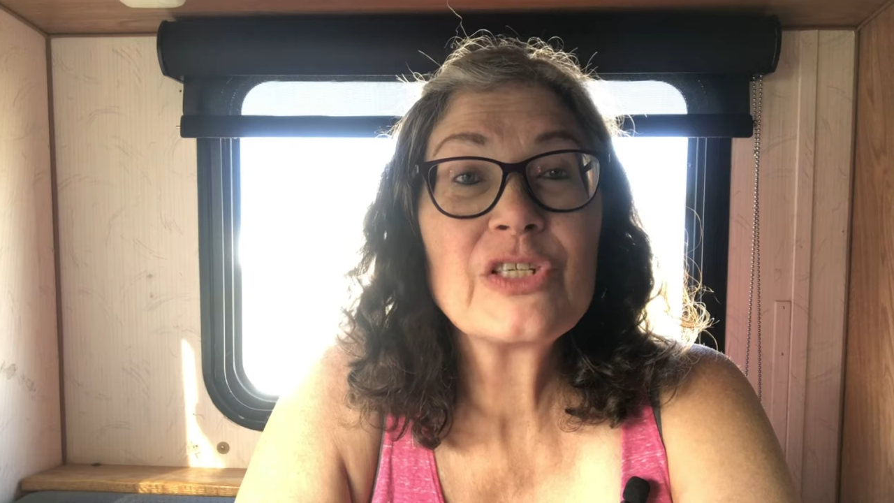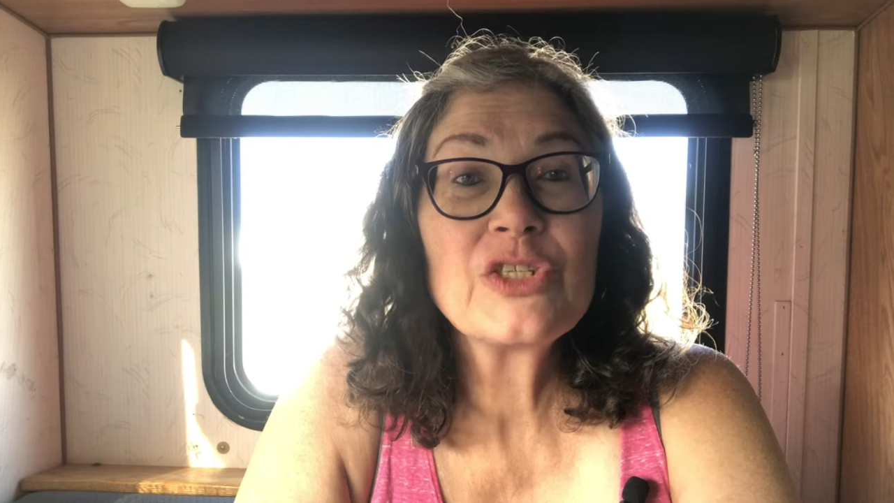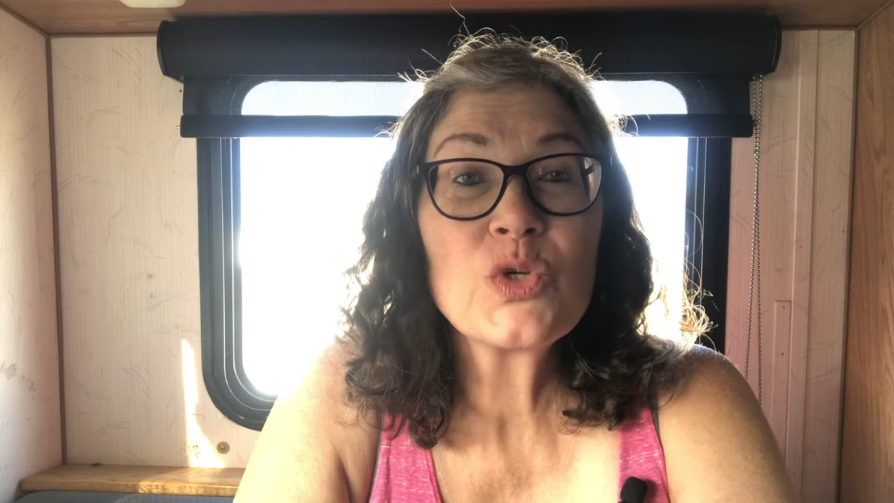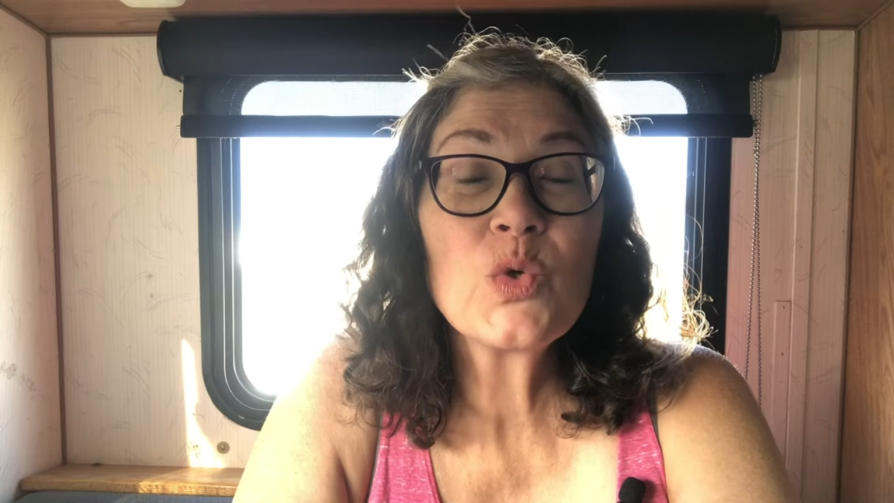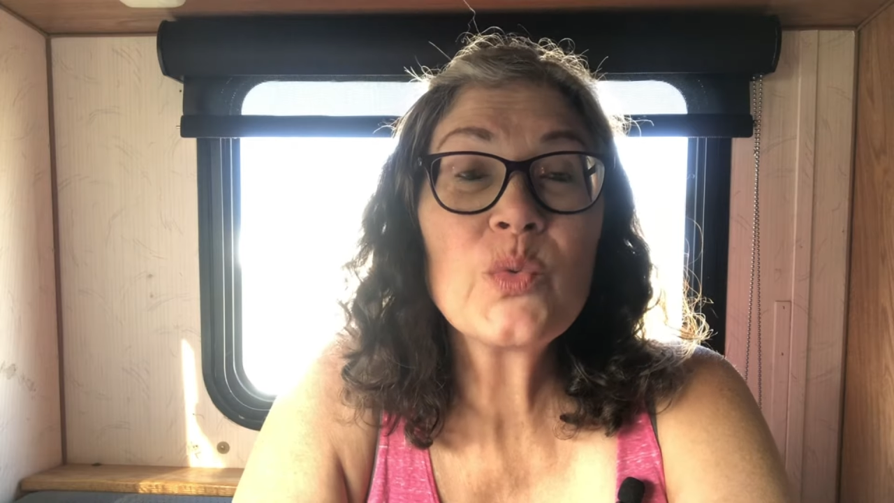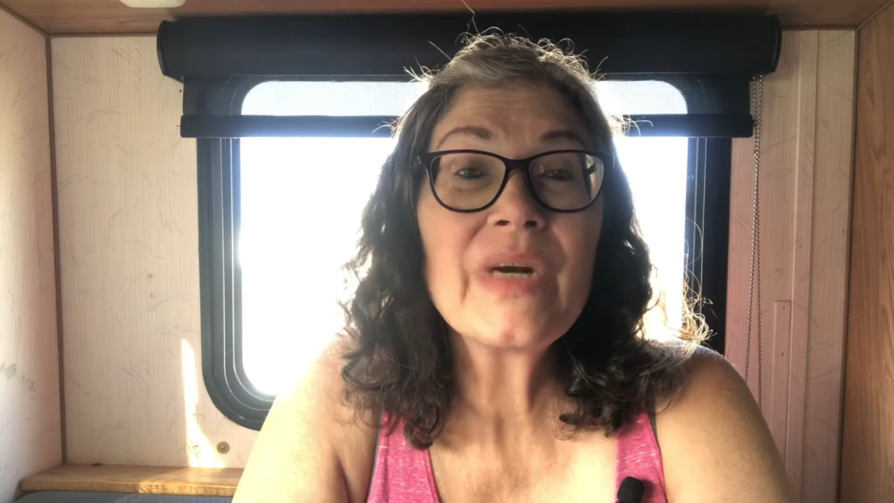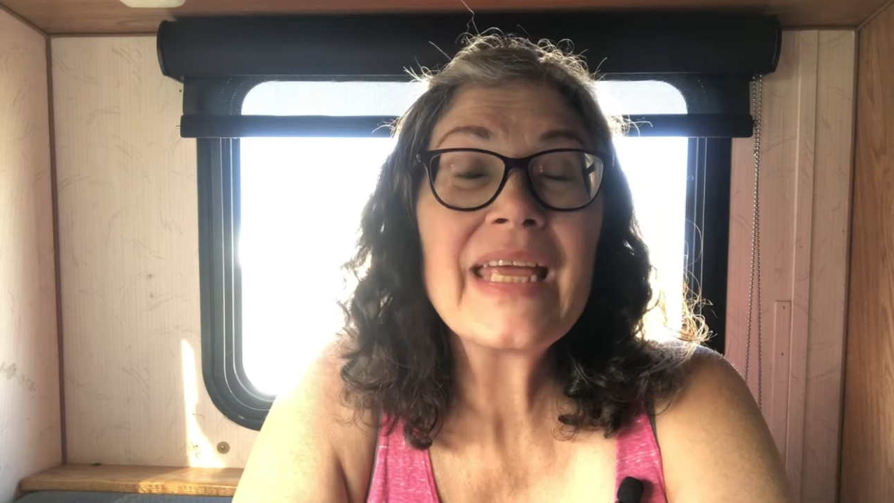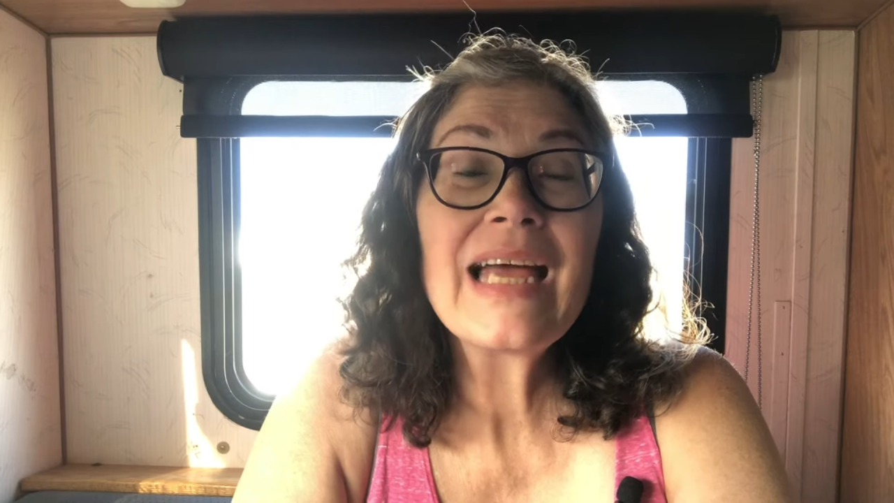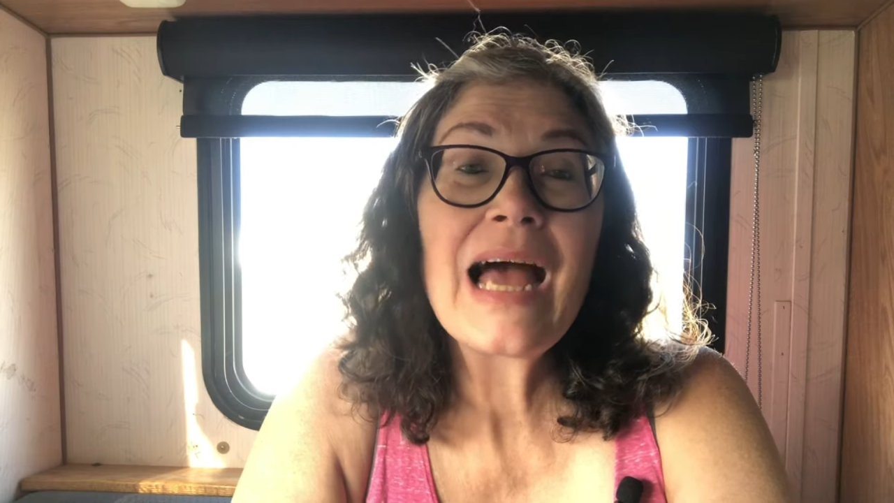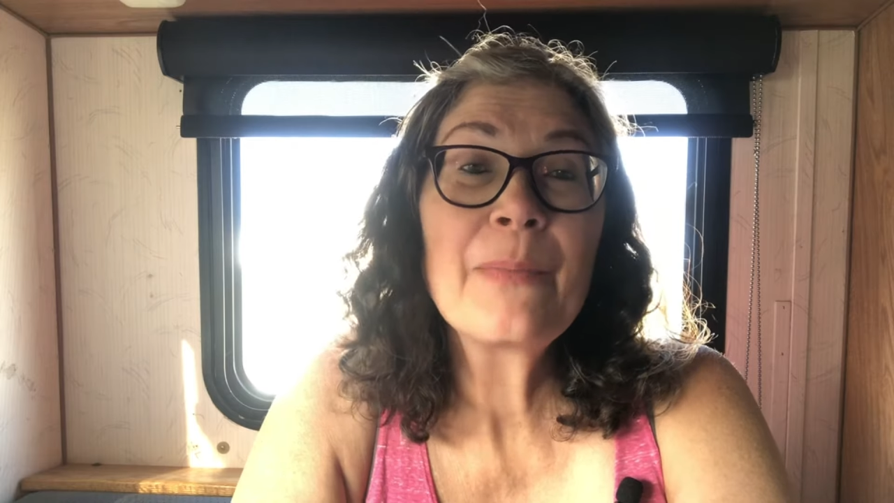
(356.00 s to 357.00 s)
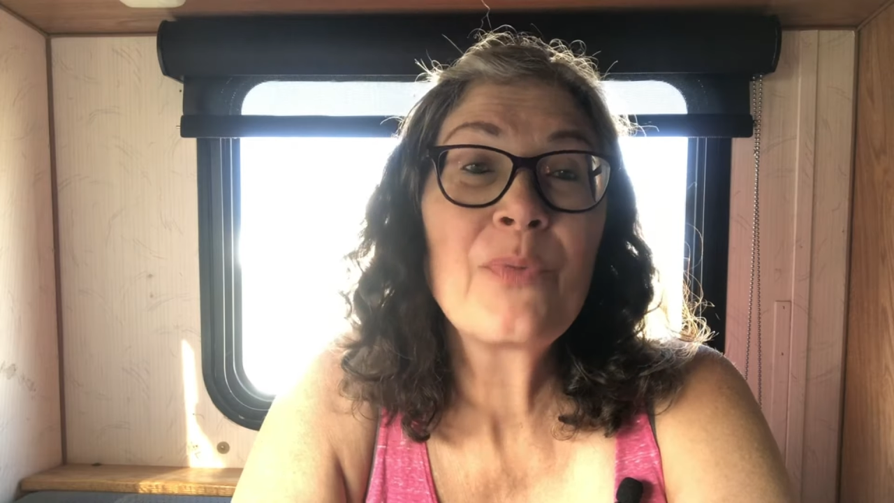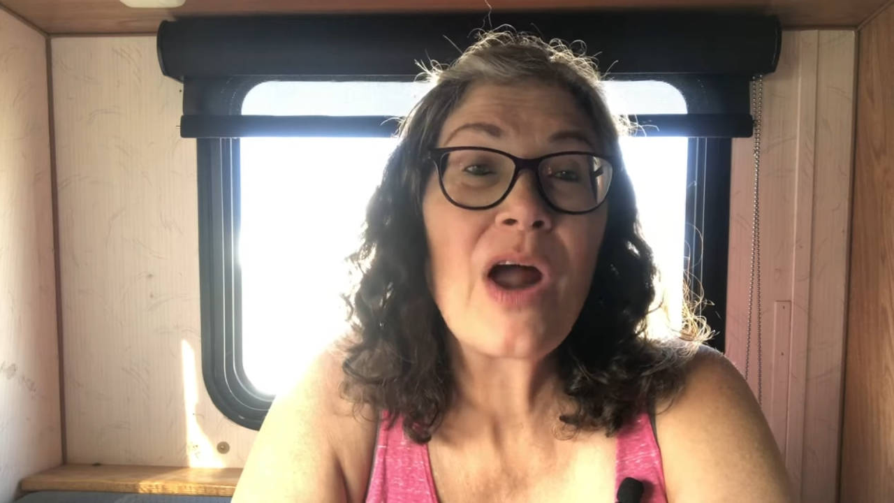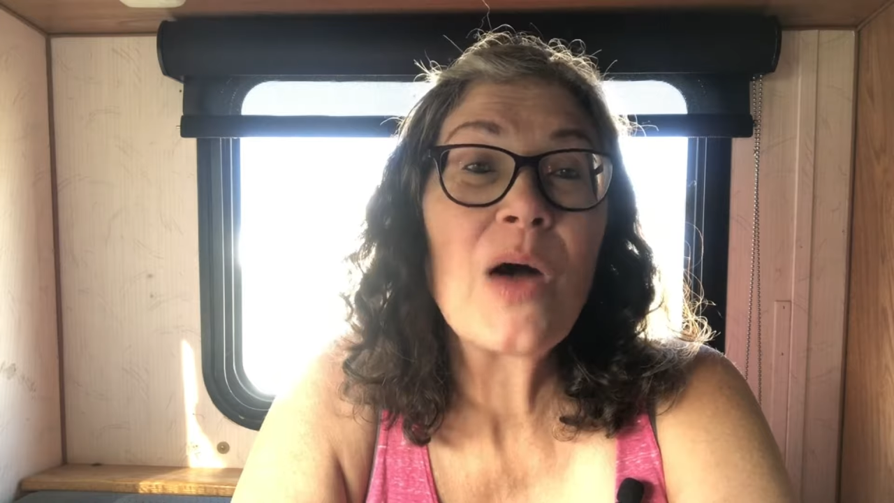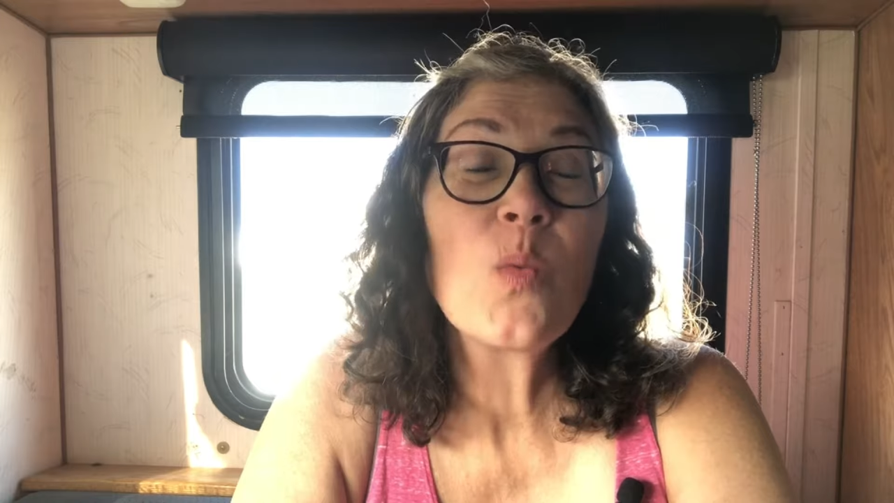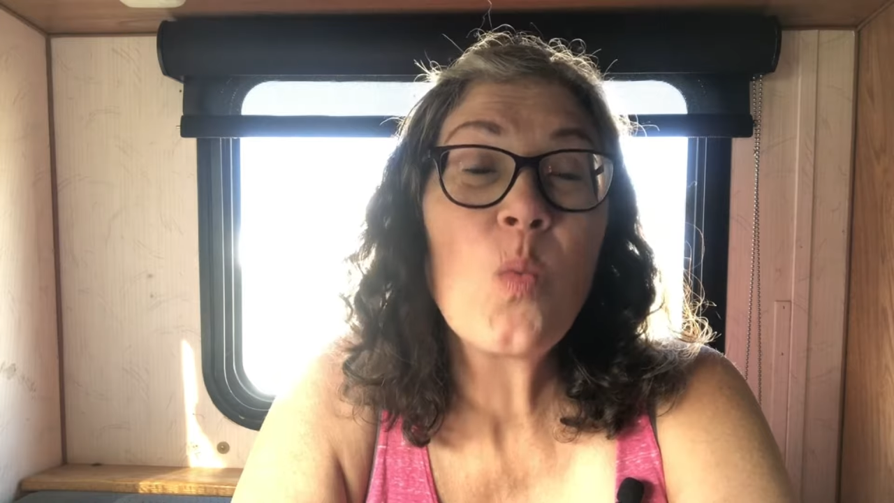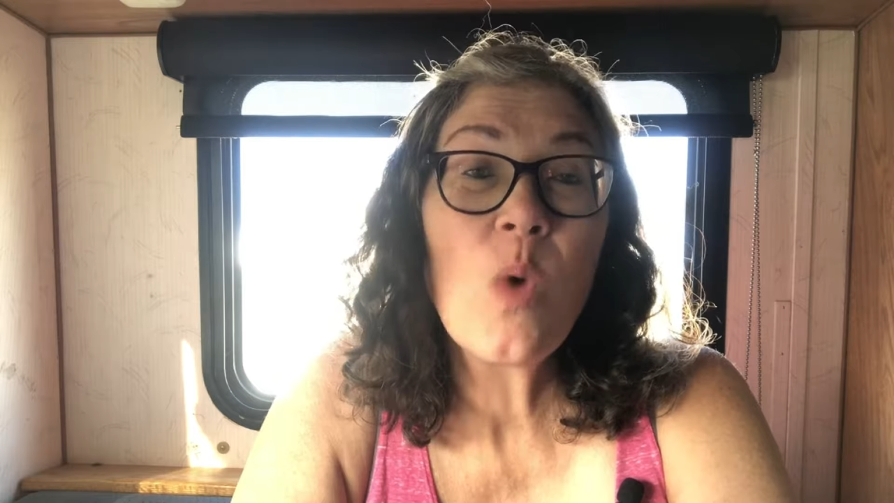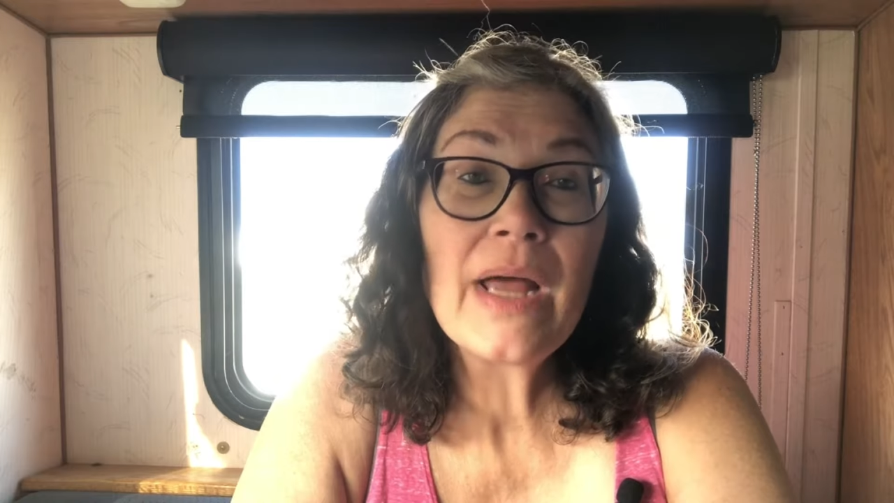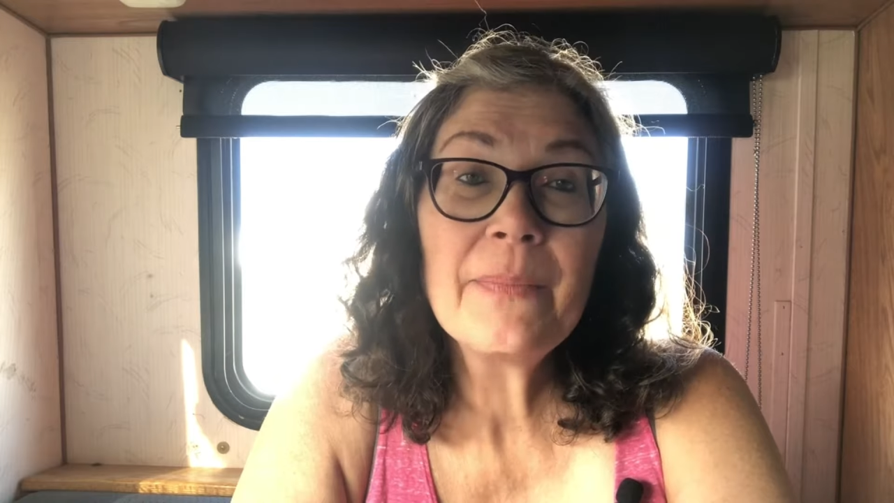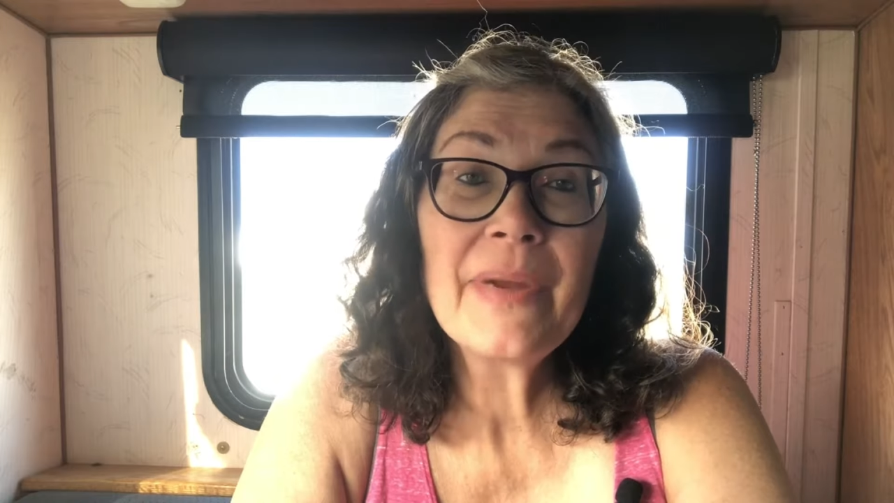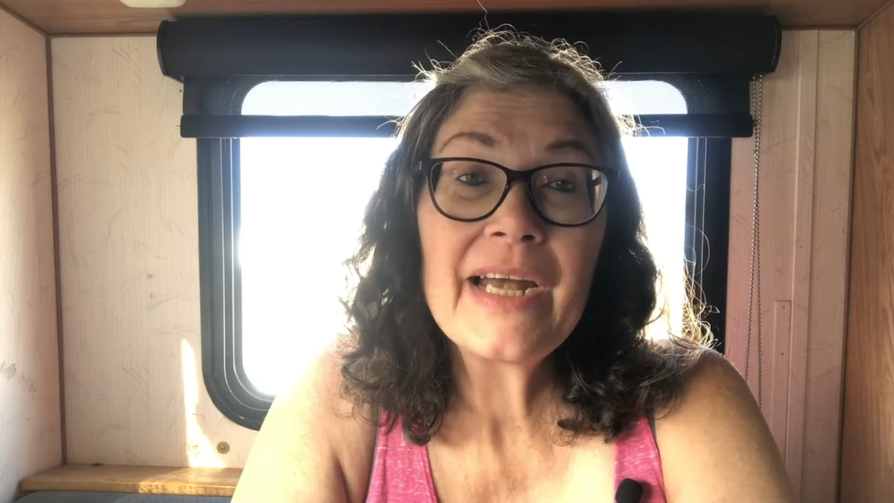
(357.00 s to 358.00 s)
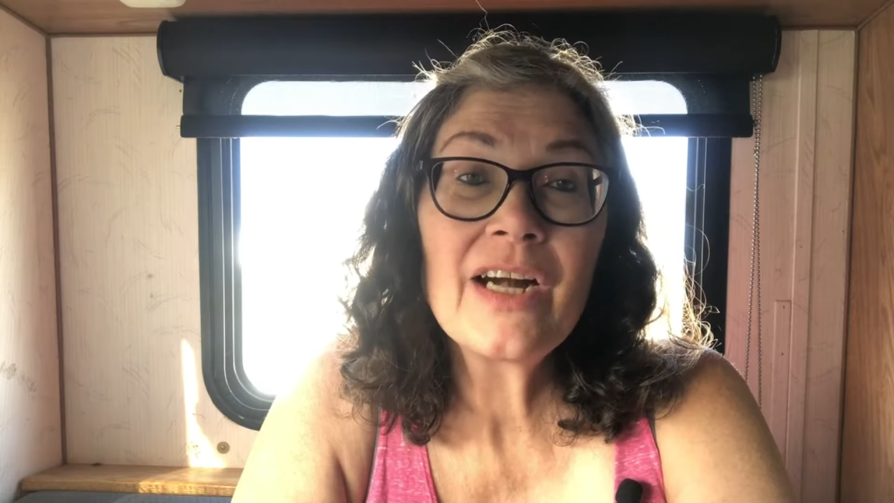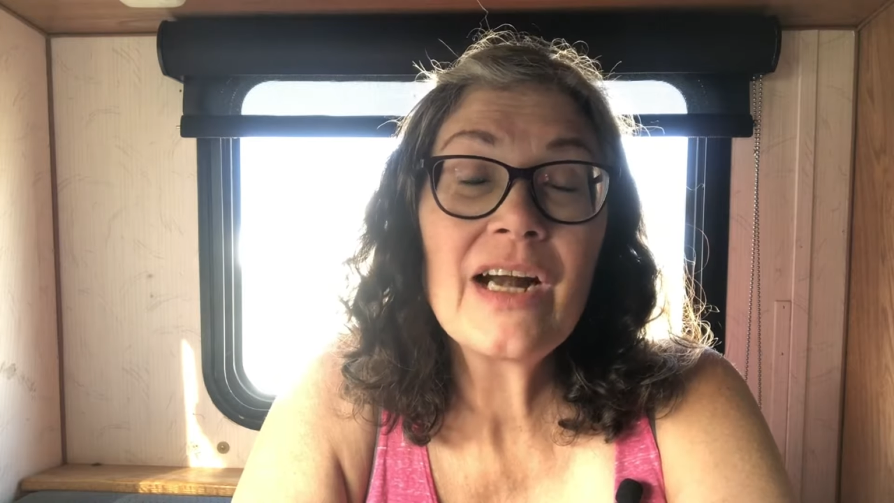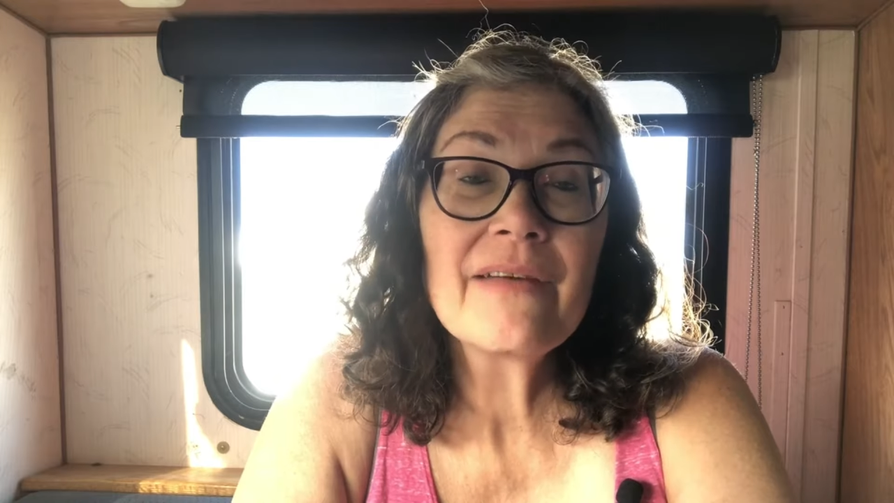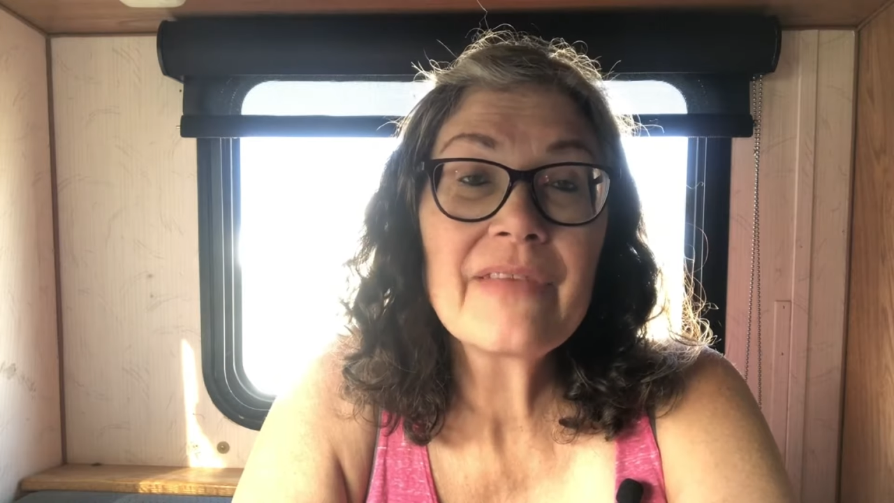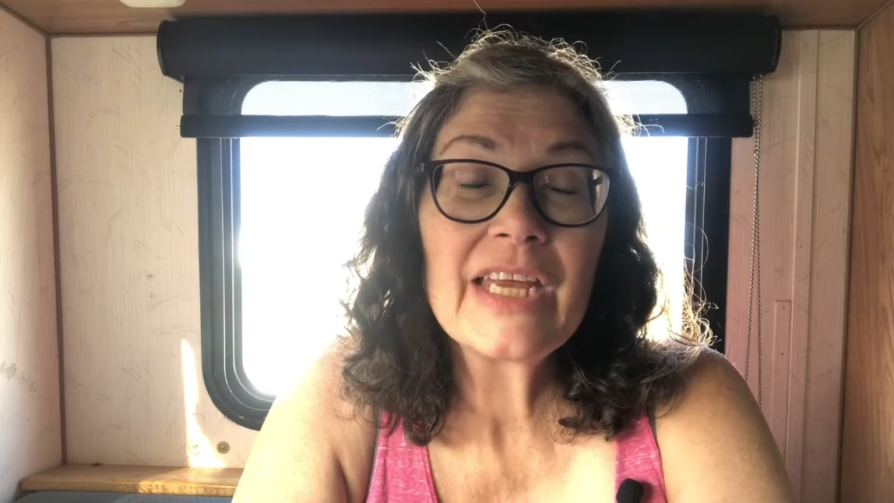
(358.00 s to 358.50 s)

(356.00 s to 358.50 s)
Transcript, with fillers: jewelry, I brought one pair of